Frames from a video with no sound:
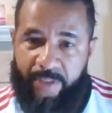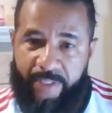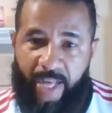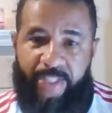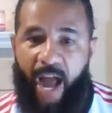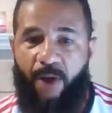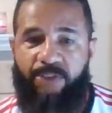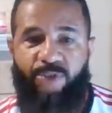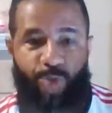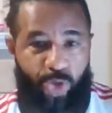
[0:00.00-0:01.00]
that now
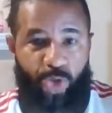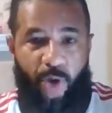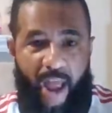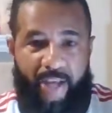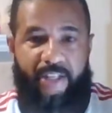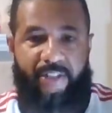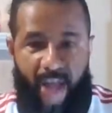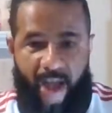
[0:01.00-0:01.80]
is tracking